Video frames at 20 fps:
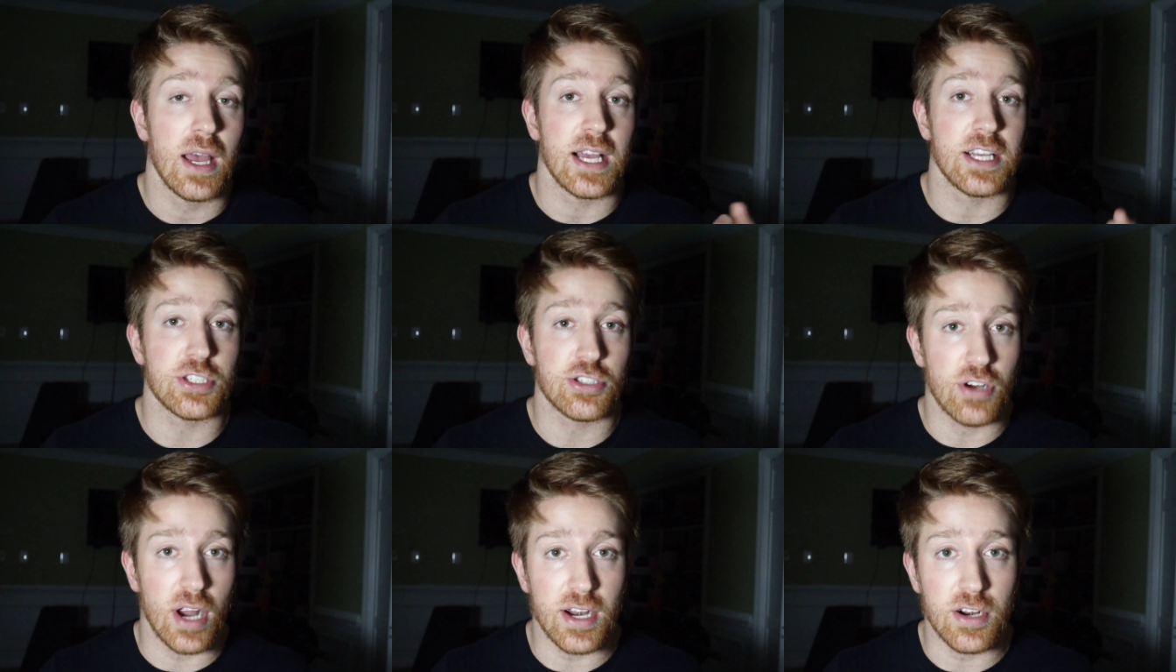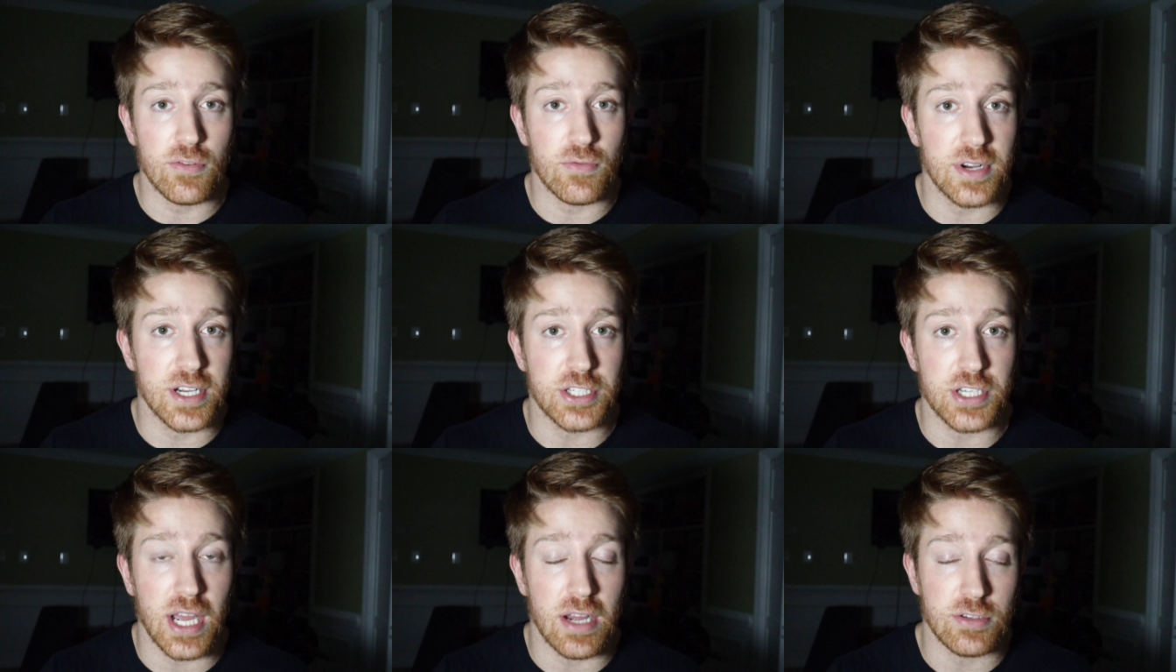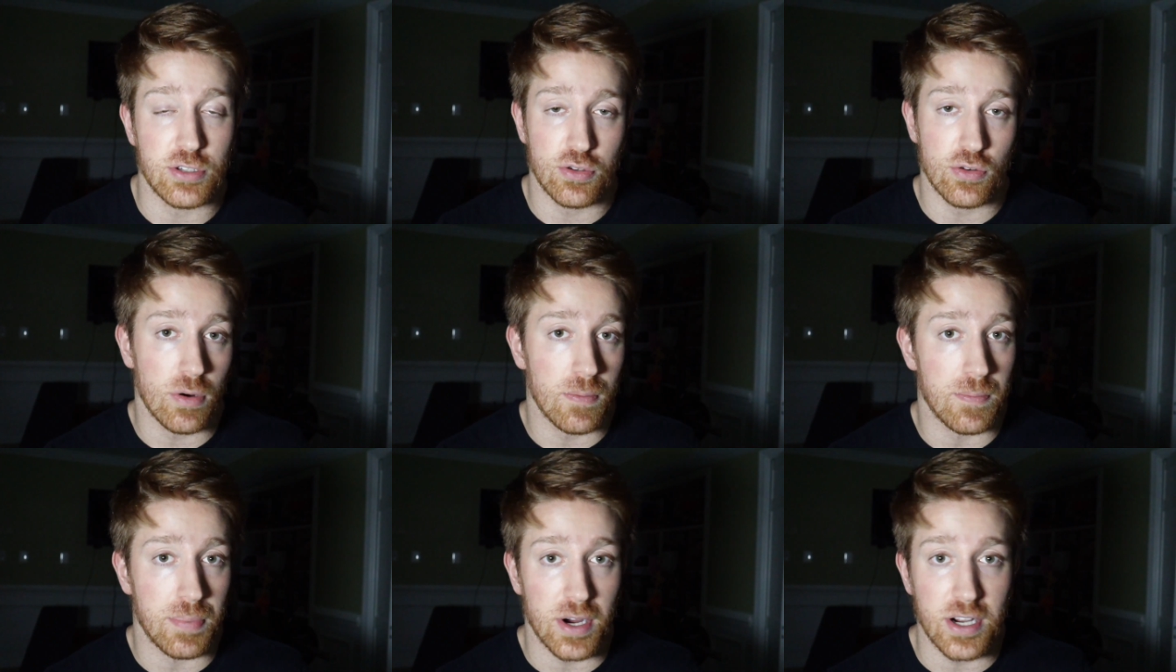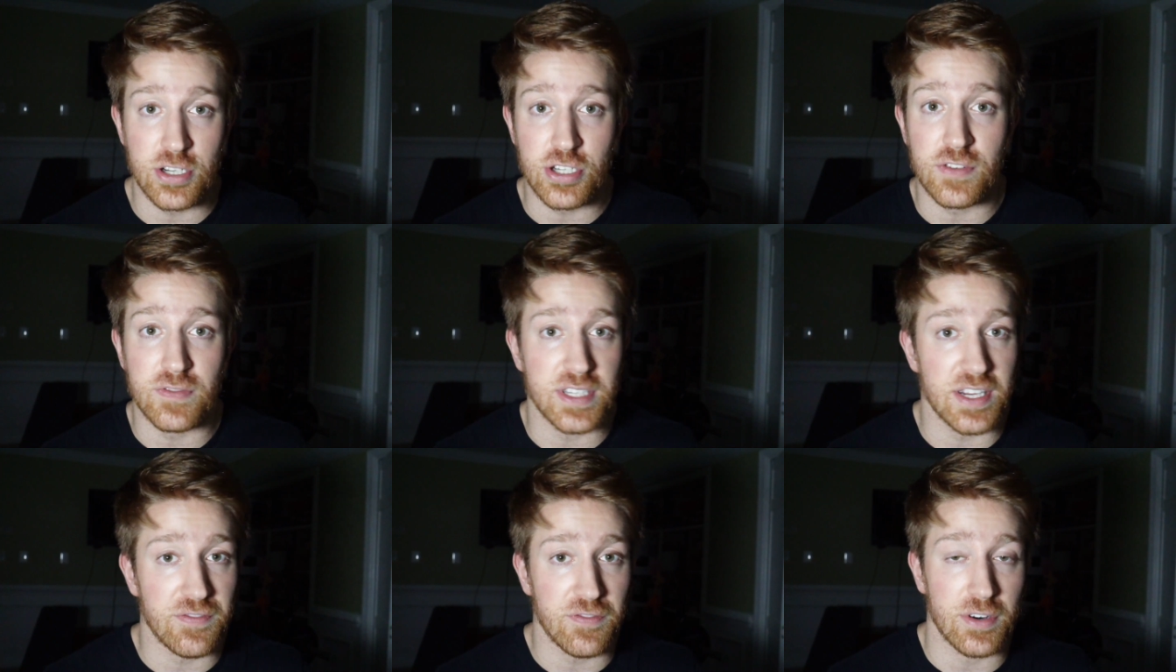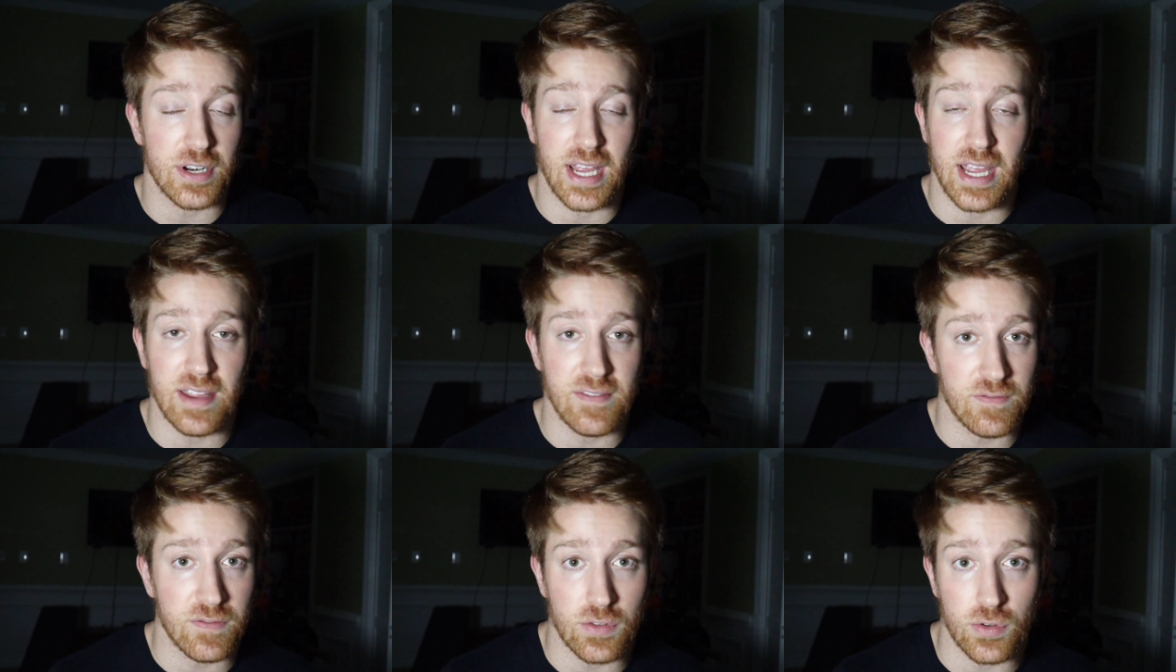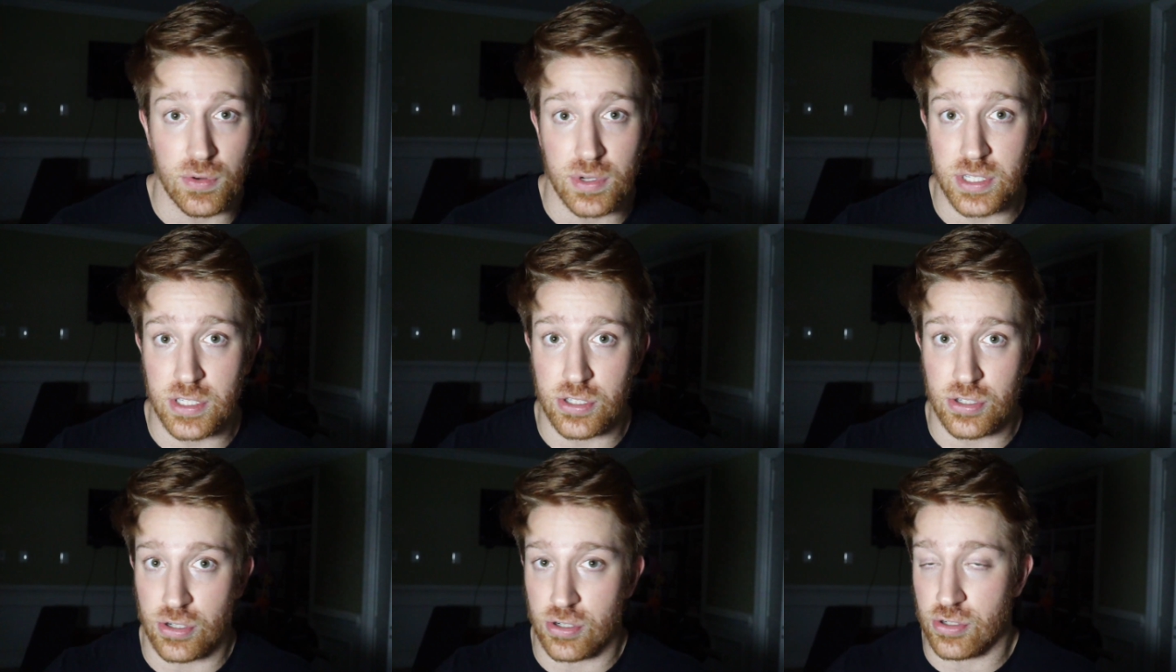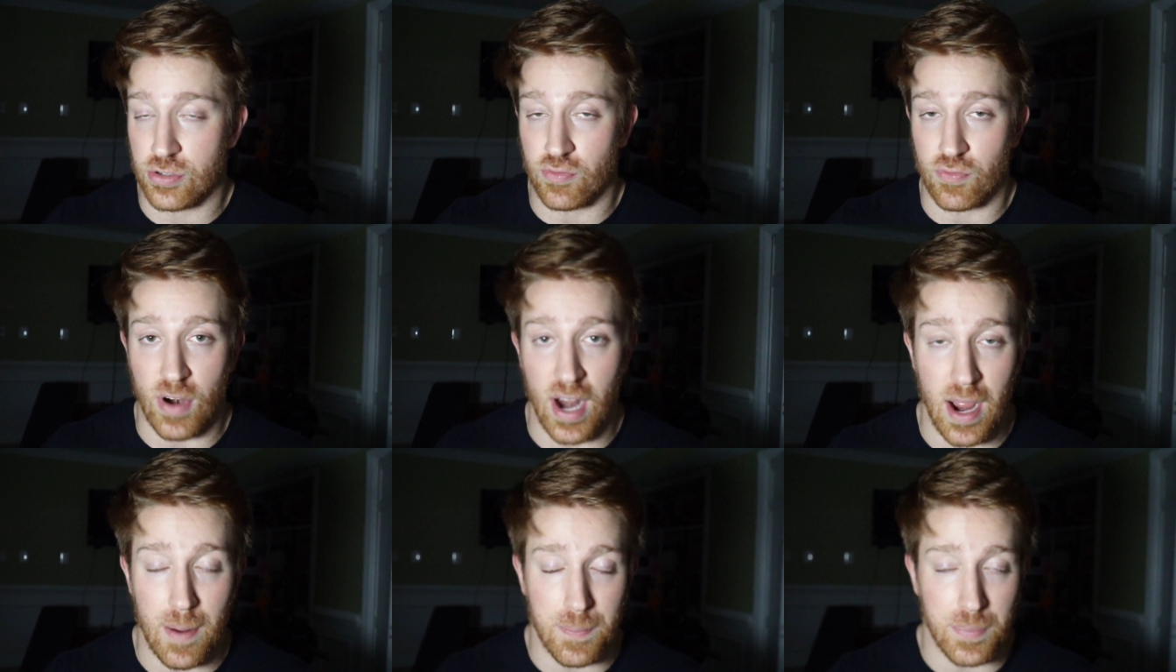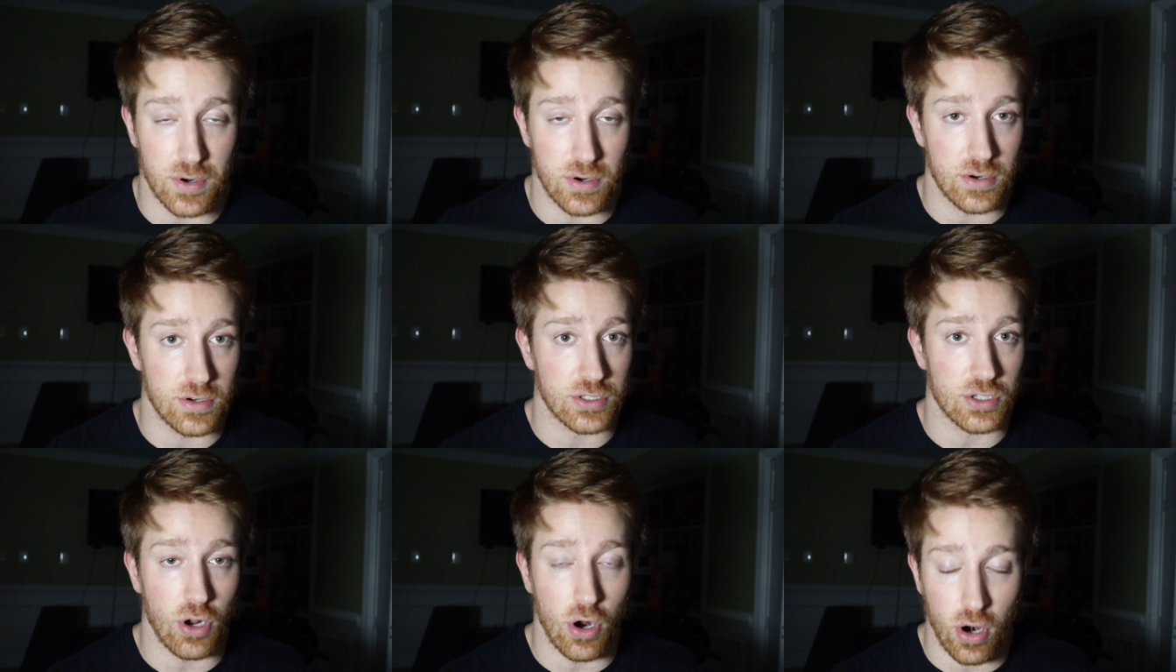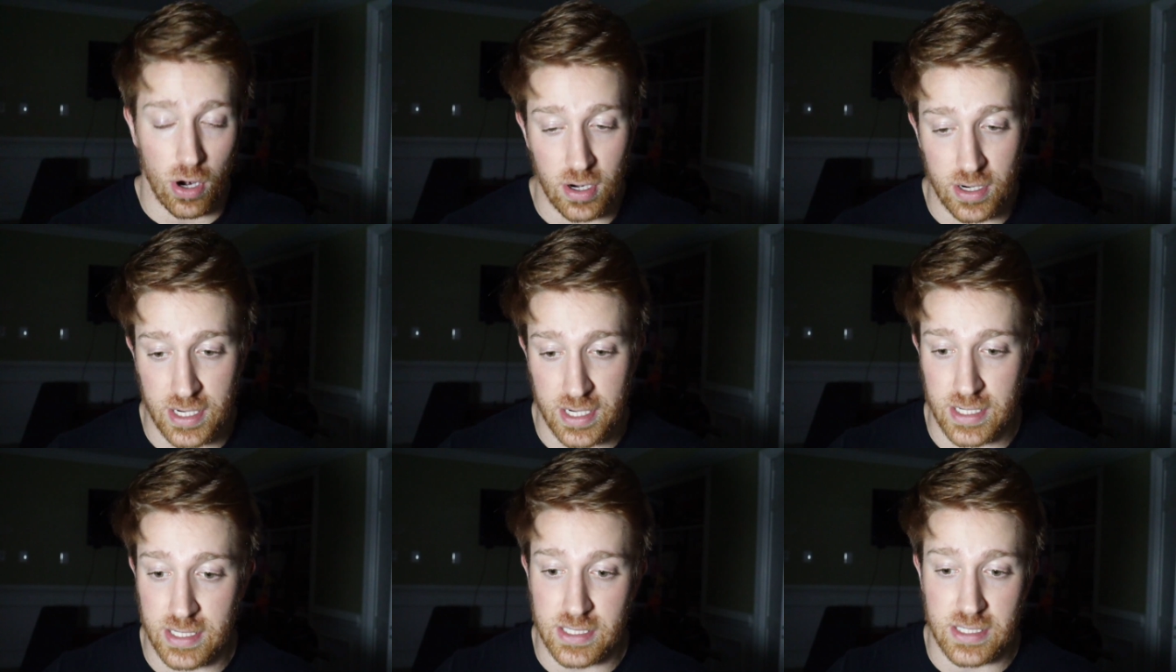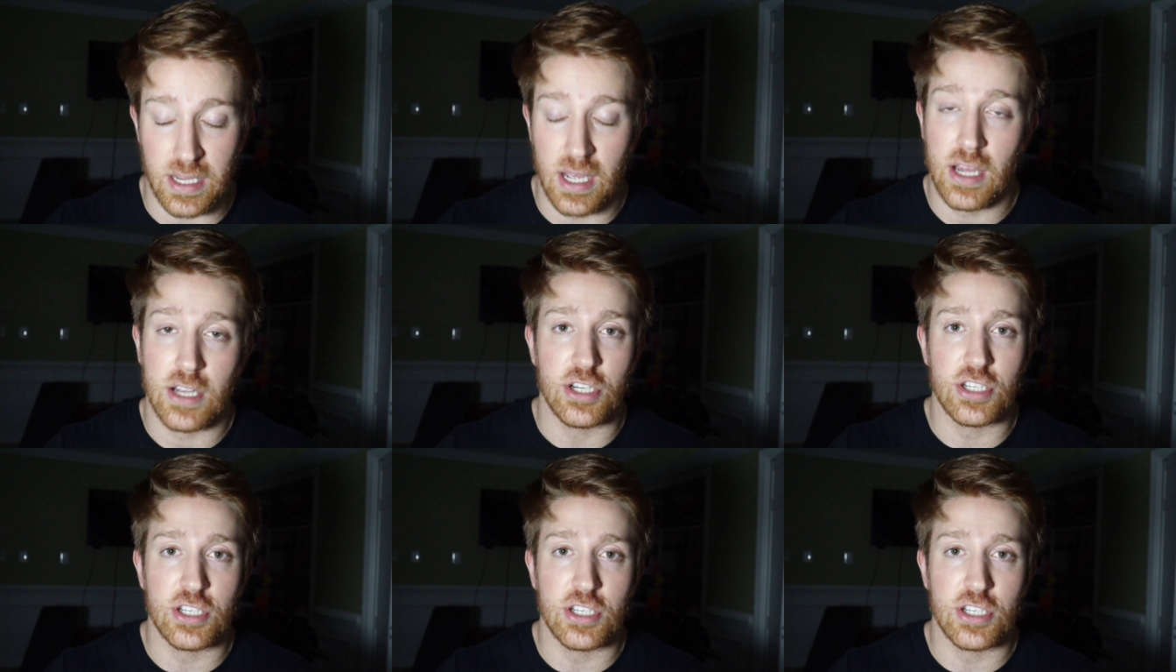is trying to reach out to a bunch of different influencers, rappers, artists,